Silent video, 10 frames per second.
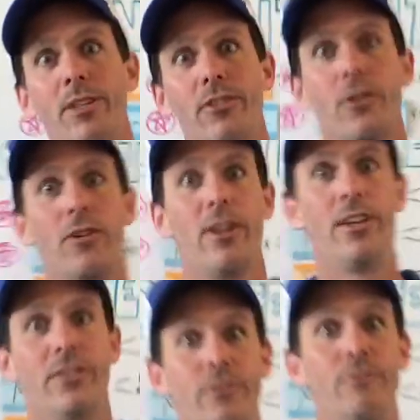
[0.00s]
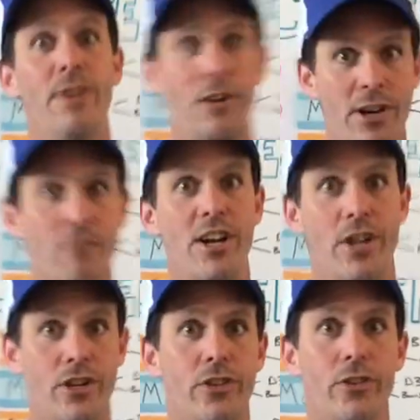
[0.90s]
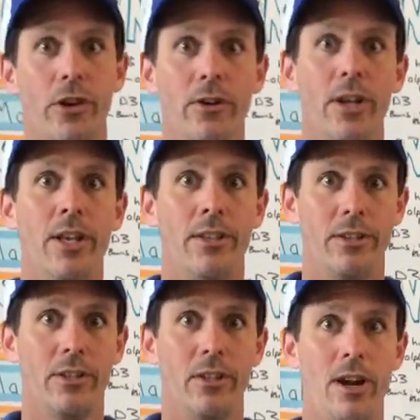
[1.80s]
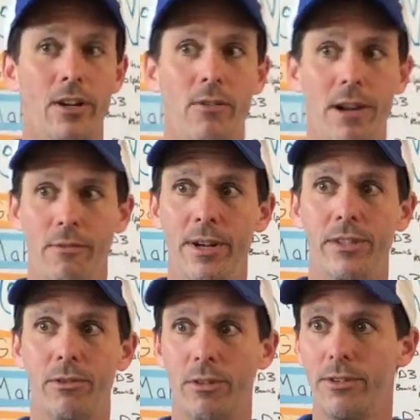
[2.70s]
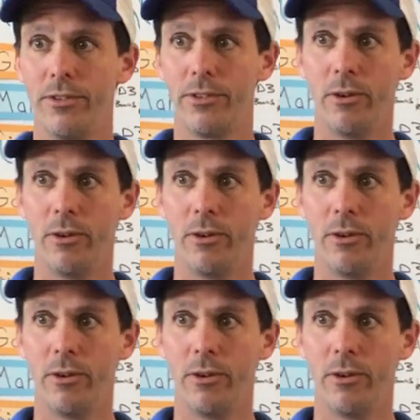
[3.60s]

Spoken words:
Minnesota is very rich, so there's a lot of great resources.